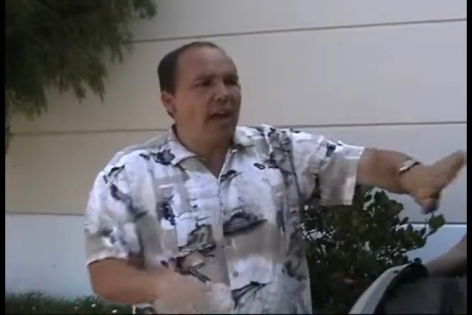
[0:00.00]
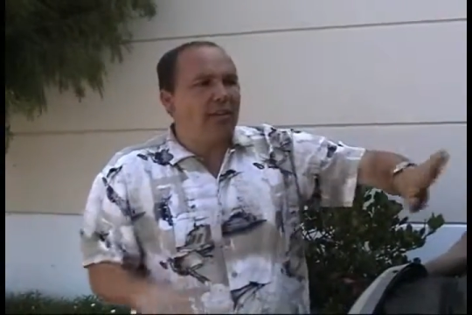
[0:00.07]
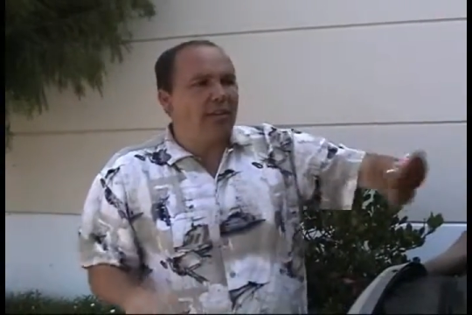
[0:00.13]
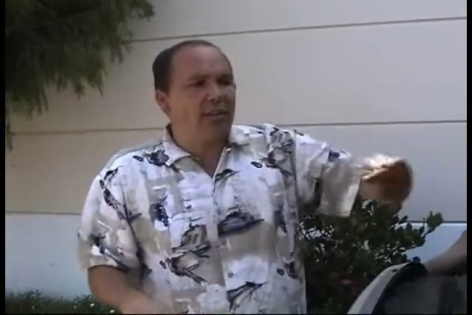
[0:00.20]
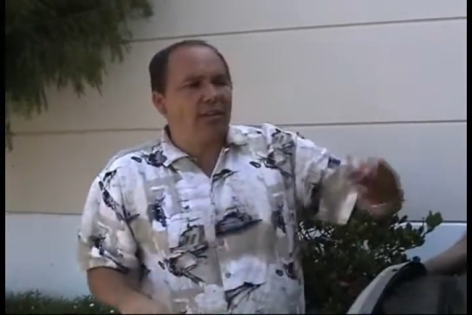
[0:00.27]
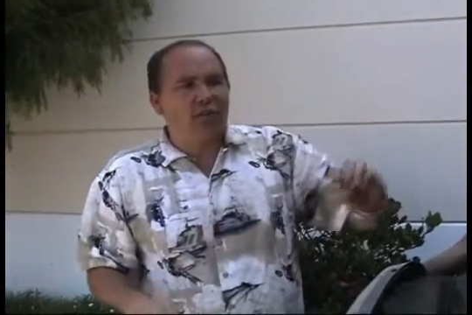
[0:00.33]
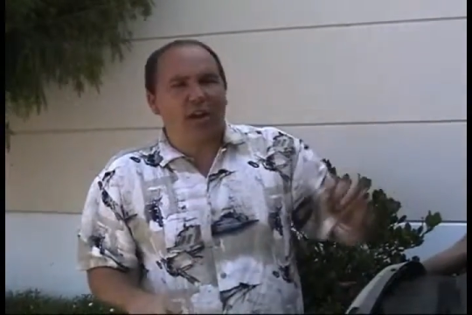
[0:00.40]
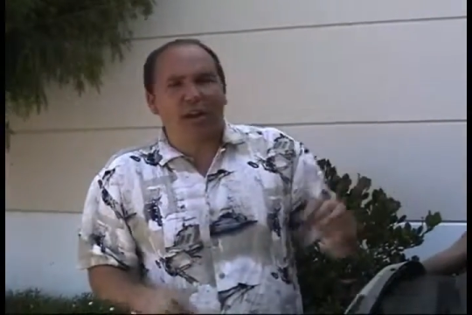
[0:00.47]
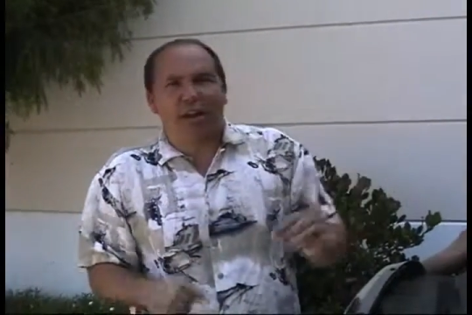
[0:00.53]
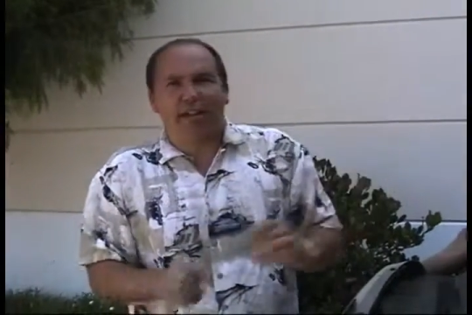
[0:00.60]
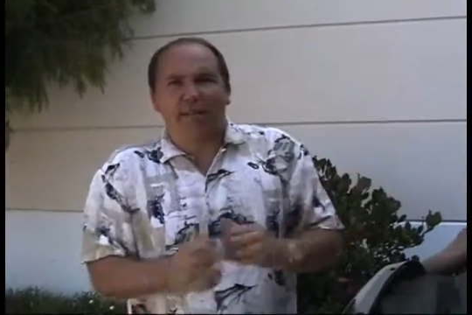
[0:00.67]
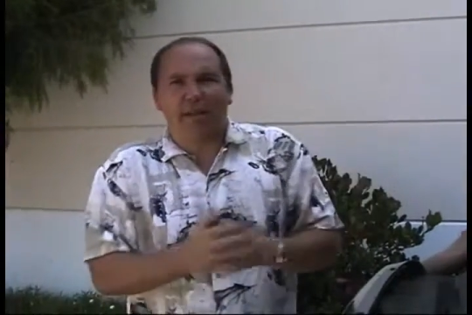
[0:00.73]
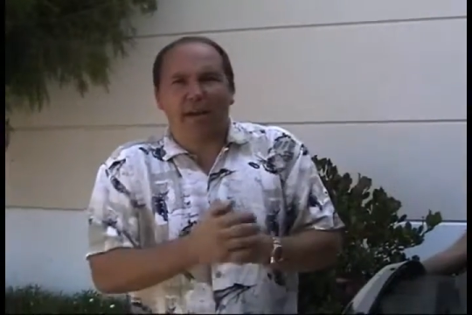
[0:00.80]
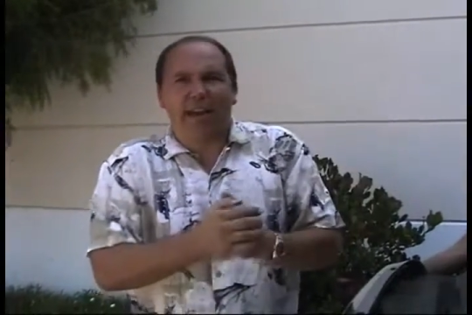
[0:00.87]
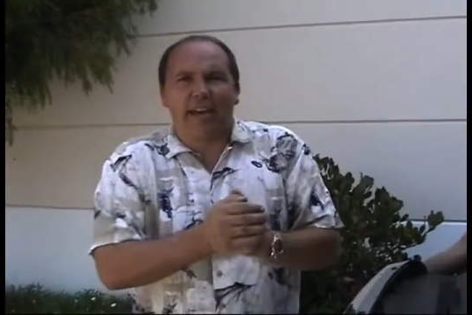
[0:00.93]
because this truck
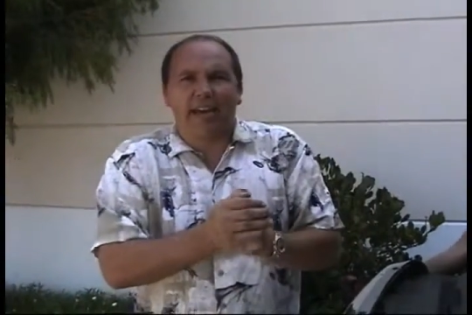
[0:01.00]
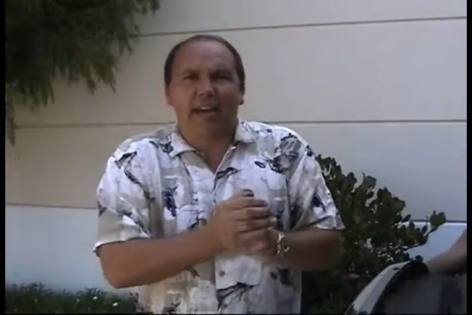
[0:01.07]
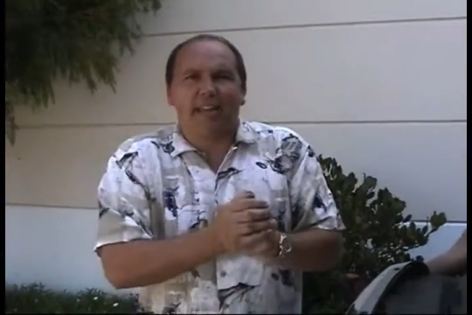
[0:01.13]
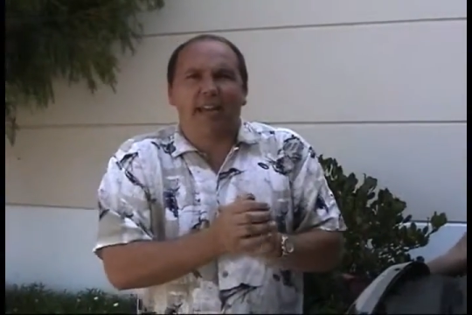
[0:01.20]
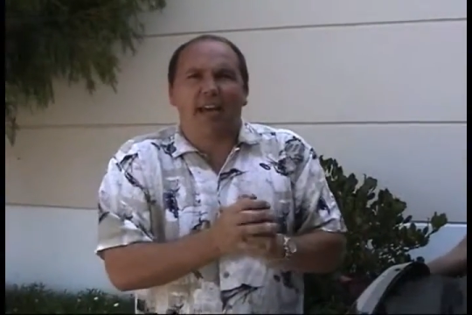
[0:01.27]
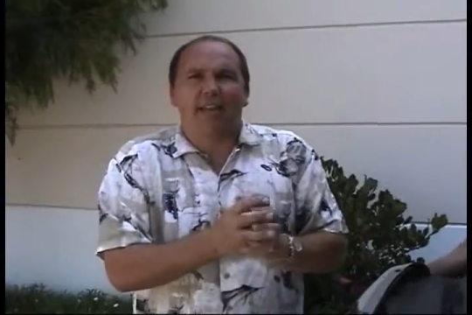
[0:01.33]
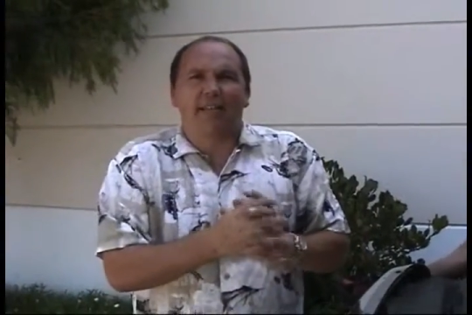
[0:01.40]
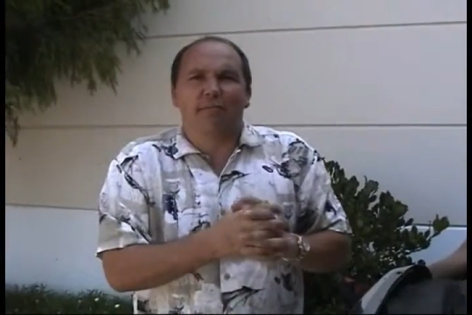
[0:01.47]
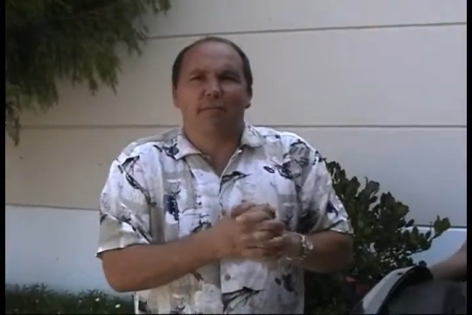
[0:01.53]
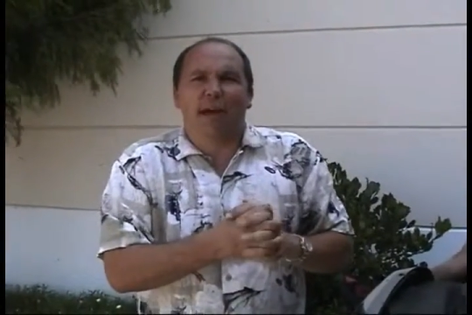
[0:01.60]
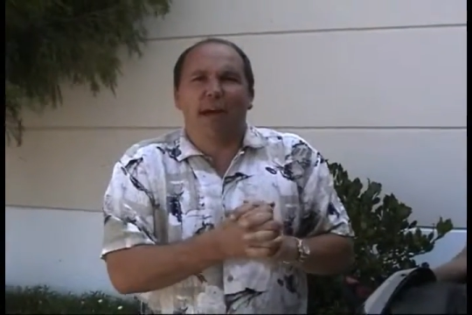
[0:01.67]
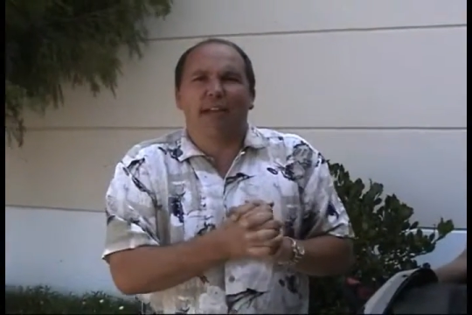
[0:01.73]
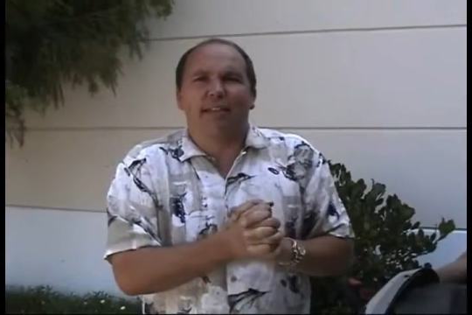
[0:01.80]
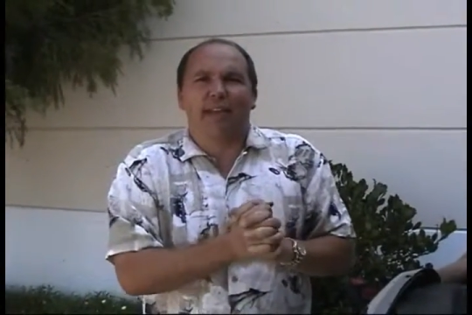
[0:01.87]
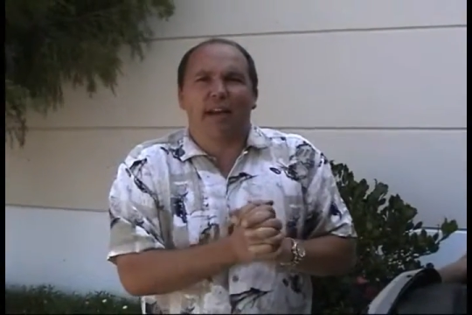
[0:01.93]
has about 80,000
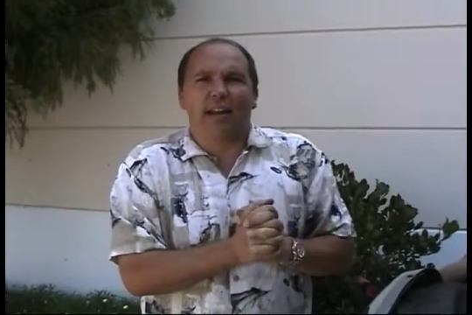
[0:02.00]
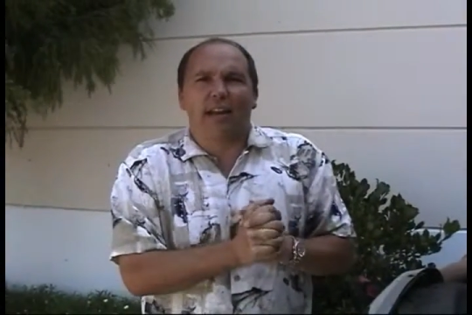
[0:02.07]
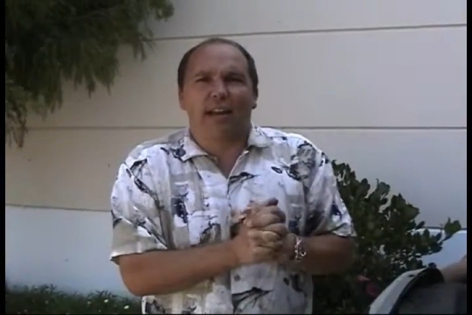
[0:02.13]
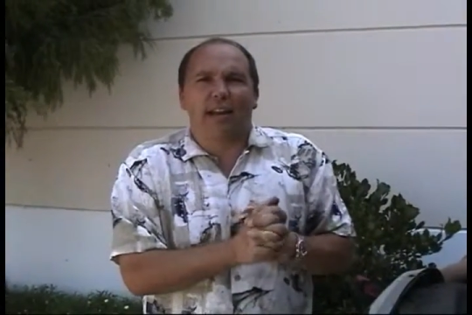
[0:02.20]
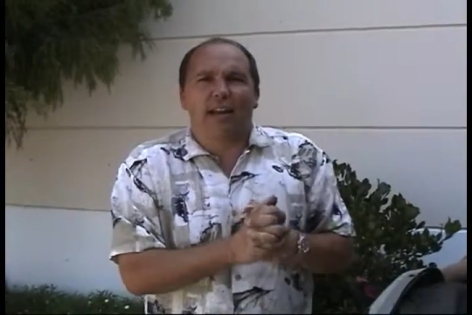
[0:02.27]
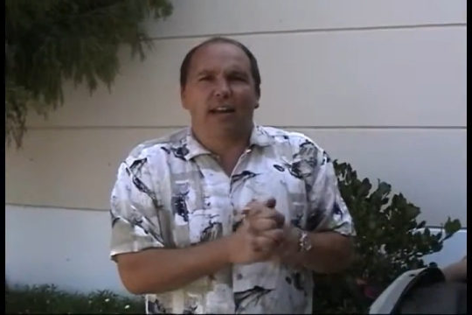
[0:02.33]
miles on it,